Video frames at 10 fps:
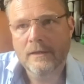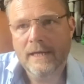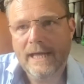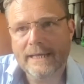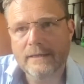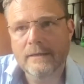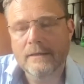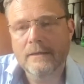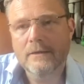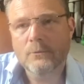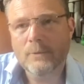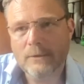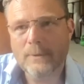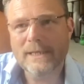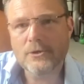And when,
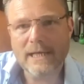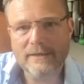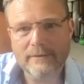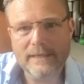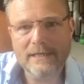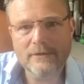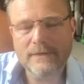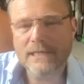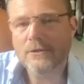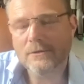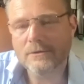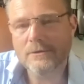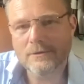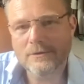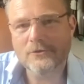when you get to the end of it, you,
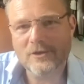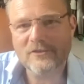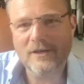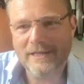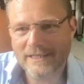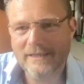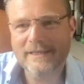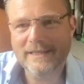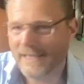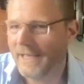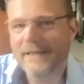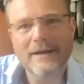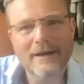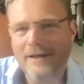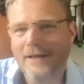you you're just like, yeah,
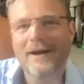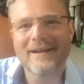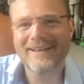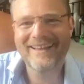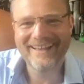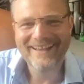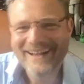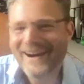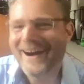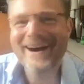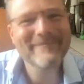I, I am